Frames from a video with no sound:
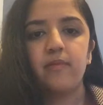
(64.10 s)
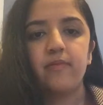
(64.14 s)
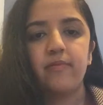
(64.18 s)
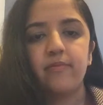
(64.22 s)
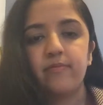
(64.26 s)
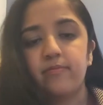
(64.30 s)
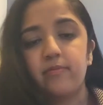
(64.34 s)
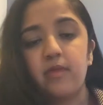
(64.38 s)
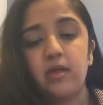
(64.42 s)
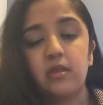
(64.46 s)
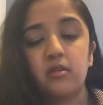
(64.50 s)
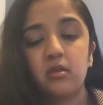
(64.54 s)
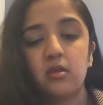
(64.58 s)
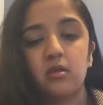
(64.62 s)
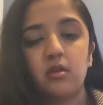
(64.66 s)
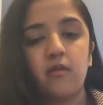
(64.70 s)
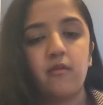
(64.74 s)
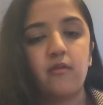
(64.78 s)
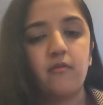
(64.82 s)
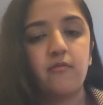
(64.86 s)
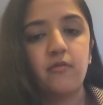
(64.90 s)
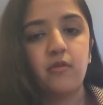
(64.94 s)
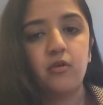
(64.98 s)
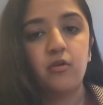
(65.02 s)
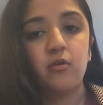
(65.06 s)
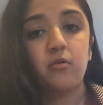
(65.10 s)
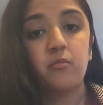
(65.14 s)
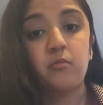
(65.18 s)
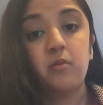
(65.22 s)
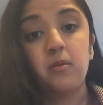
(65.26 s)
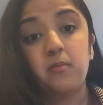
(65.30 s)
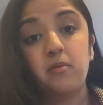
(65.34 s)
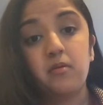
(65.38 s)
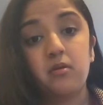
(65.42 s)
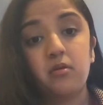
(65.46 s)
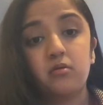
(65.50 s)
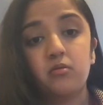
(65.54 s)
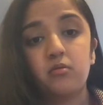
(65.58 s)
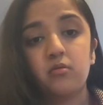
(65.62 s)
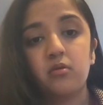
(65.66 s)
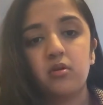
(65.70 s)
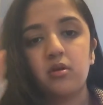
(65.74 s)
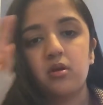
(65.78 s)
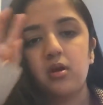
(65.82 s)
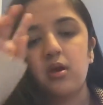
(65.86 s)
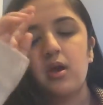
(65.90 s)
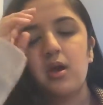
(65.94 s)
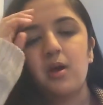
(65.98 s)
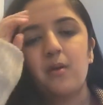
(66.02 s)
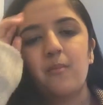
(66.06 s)
But that's another video. Maybe I'll do it.
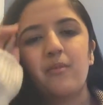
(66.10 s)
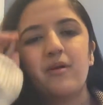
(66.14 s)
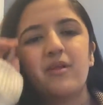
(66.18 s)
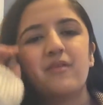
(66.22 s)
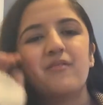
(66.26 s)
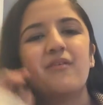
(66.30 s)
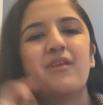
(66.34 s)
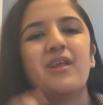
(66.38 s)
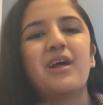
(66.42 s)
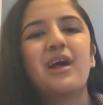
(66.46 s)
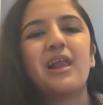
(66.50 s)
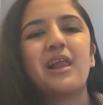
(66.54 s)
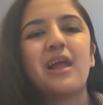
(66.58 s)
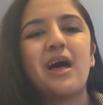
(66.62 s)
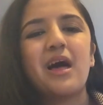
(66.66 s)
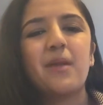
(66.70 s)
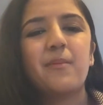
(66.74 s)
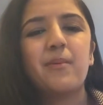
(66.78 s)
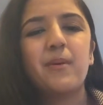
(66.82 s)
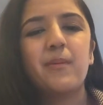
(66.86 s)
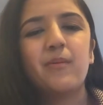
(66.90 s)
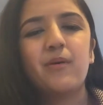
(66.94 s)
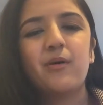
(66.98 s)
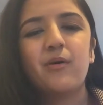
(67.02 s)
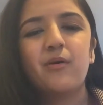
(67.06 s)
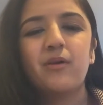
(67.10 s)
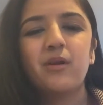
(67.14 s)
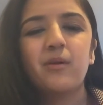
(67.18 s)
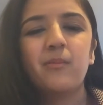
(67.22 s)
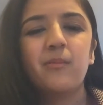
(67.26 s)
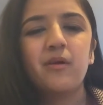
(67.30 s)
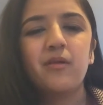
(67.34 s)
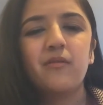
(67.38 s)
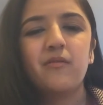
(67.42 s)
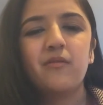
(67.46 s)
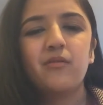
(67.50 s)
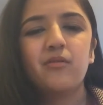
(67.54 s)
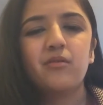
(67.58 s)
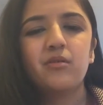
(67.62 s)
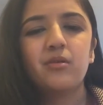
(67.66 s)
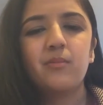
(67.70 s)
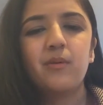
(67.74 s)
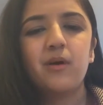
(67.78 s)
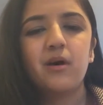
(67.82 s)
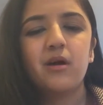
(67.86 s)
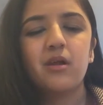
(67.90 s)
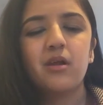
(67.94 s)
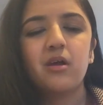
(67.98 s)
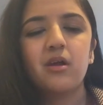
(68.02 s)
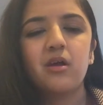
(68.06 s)
But I feel like a lot of people already made videos
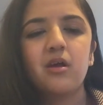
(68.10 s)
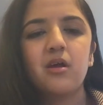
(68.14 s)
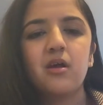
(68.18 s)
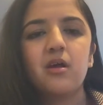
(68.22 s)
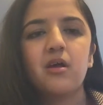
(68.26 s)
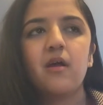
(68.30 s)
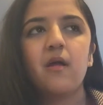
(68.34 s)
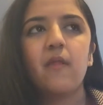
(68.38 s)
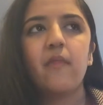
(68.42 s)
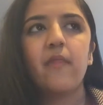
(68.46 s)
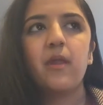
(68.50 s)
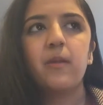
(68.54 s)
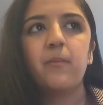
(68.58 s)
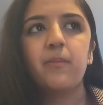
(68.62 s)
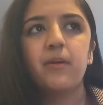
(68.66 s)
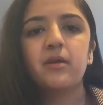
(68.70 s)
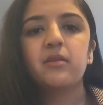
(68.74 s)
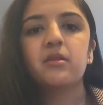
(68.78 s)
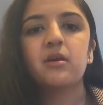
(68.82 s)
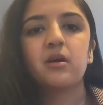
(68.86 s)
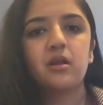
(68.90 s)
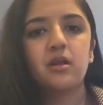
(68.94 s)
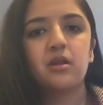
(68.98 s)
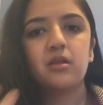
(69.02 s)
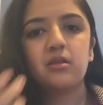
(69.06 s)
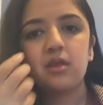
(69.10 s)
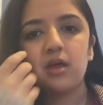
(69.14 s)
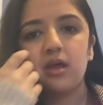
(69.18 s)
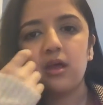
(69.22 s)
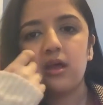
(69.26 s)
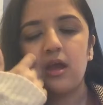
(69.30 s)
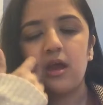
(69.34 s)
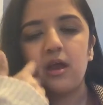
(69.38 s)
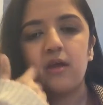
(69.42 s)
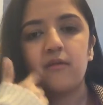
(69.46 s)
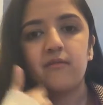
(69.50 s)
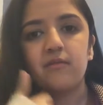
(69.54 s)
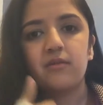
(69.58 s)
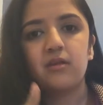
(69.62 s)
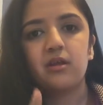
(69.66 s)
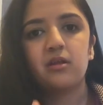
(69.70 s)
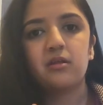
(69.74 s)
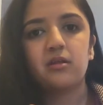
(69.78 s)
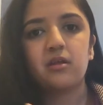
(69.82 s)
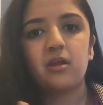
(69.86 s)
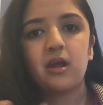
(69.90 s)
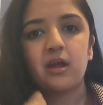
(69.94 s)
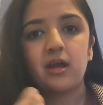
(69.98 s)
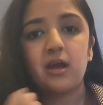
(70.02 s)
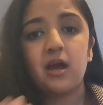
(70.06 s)
about it that basically say everything
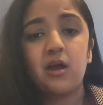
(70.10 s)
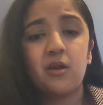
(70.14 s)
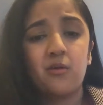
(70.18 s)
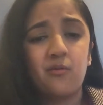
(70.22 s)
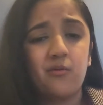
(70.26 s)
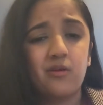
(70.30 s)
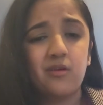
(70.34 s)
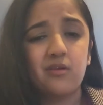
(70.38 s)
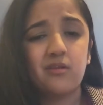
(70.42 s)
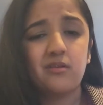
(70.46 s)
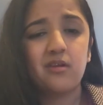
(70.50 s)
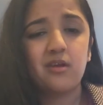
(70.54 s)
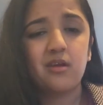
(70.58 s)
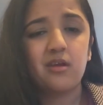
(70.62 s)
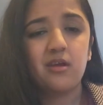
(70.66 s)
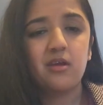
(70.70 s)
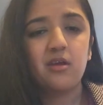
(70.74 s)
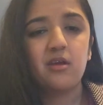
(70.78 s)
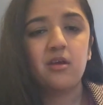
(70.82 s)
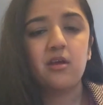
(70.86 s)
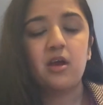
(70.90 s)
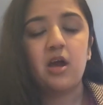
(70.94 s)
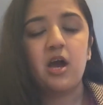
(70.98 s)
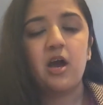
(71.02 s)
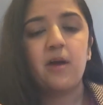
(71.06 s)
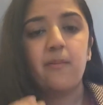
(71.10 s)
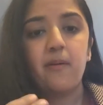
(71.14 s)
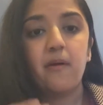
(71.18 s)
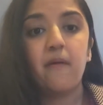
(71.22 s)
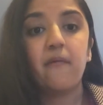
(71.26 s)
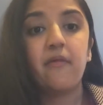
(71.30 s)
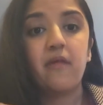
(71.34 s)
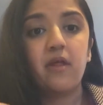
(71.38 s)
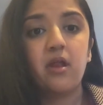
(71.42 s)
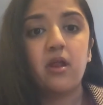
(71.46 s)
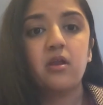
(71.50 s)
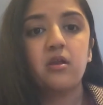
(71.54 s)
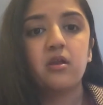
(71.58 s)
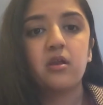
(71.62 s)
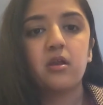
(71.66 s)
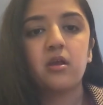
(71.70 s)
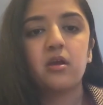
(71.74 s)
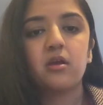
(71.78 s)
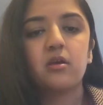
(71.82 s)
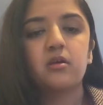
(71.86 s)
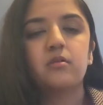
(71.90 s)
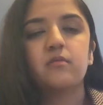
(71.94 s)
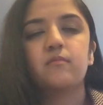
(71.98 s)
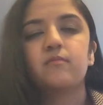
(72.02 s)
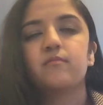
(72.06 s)
that I kind of want to say about that
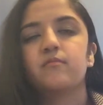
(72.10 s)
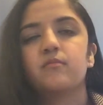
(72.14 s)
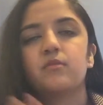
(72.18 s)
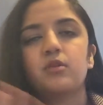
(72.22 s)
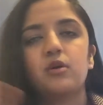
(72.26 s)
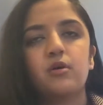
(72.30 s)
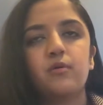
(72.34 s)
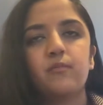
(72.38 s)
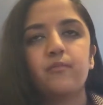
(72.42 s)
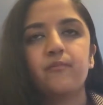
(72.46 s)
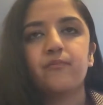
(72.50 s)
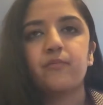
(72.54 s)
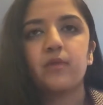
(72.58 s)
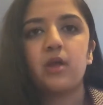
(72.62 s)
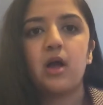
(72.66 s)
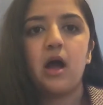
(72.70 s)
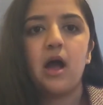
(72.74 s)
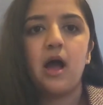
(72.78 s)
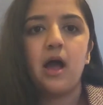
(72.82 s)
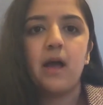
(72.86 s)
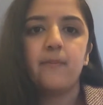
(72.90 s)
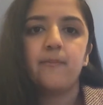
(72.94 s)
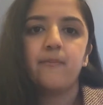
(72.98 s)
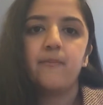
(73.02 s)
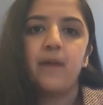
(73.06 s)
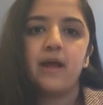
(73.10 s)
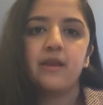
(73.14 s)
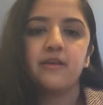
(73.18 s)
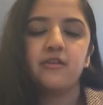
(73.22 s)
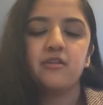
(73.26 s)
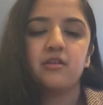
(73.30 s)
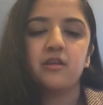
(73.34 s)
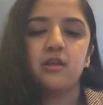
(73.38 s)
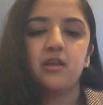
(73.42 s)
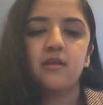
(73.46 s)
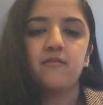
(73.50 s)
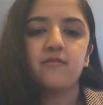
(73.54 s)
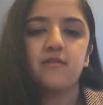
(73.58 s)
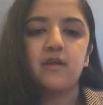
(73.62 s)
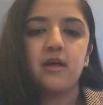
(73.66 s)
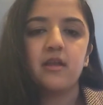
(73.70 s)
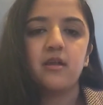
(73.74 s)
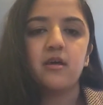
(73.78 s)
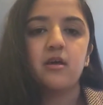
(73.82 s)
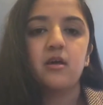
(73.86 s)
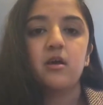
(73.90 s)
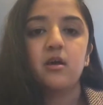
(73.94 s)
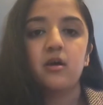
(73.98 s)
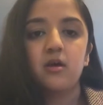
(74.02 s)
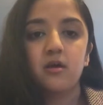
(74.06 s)
ending. So I might just leave that.
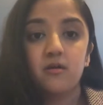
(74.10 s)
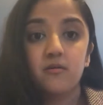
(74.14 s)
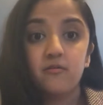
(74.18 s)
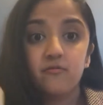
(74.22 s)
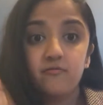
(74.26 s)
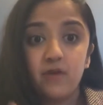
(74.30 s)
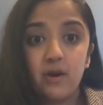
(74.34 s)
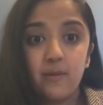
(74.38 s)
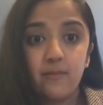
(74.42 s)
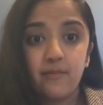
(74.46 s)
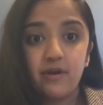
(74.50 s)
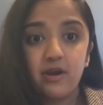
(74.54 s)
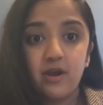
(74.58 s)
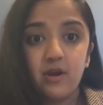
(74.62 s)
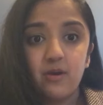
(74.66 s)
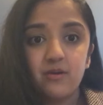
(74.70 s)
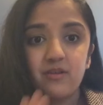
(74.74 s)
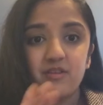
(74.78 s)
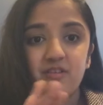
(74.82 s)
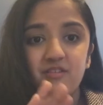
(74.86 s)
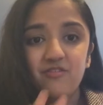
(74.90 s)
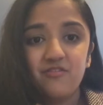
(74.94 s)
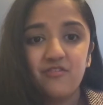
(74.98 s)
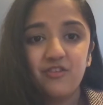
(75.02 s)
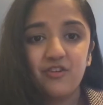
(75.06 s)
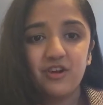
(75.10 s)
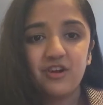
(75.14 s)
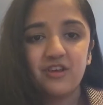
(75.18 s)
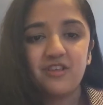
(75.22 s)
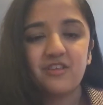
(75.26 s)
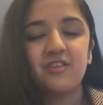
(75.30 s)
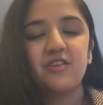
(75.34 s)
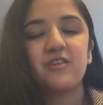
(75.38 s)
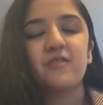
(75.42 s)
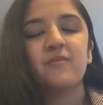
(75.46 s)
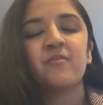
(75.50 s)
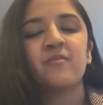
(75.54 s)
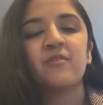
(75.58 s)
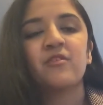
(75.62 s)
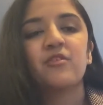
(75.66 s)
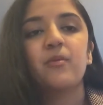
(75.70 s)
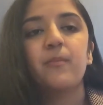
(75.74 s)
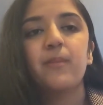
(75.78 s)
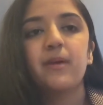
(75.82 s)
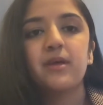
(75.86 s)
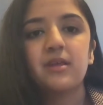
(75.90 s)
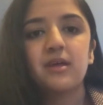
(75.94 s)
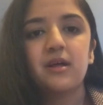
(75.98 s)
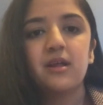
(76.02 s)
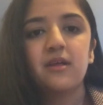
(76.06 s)
Vampires, focus. So
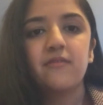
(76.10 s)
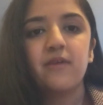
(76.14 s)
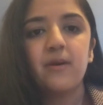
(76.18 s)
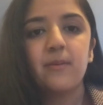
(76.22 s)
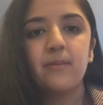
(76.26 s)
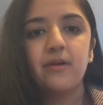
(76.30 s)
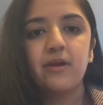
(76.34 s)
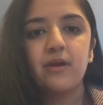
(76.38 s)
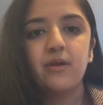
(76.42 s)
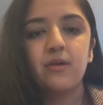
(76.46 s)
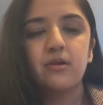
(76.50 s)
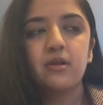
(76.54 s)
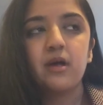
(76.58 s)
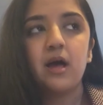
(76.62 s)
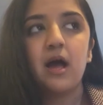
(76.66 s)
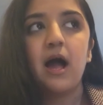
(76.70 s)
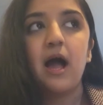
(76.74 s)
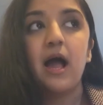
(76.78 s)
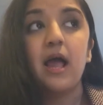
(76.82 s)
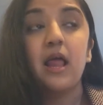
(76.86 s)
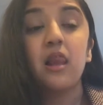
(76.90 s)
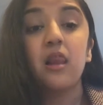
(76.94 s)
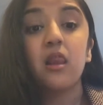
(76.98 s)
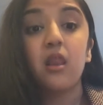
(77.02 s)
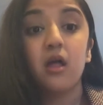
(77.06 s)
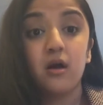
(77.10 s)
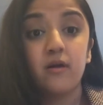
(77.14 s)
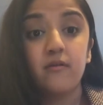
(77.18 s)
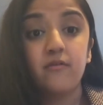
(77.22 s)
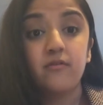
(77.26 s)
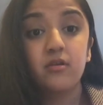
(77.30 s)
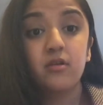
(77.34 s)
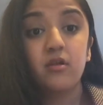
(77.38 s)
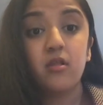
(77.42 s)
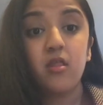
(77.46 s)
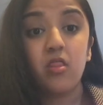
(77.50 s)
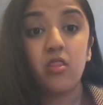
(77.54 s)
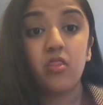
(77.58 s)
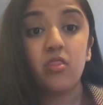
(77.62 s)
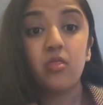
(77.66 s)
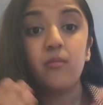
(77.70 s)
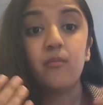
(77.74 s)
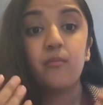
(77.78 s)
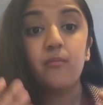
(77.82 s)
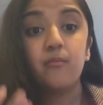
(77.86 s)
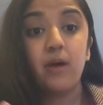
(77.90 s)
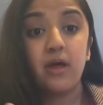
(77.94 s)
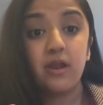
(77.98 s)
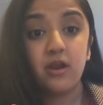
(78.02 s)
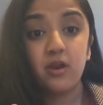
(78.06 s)
basically, Vampires. I loved the
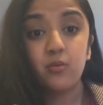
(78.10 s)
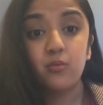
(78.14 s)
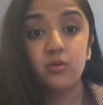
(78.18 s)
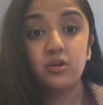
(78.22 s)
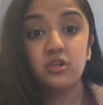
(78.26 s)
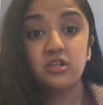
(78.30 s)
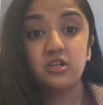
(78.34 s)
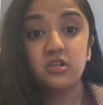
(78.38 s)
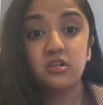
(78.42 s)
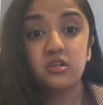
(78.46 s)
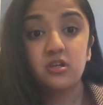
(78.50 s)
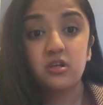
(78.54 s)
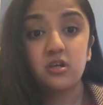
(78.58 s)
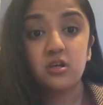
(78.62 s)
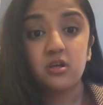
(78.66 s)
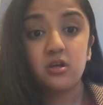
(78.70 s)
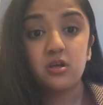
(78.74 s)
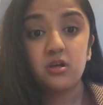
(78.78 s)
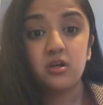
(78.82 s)
Bennett witches.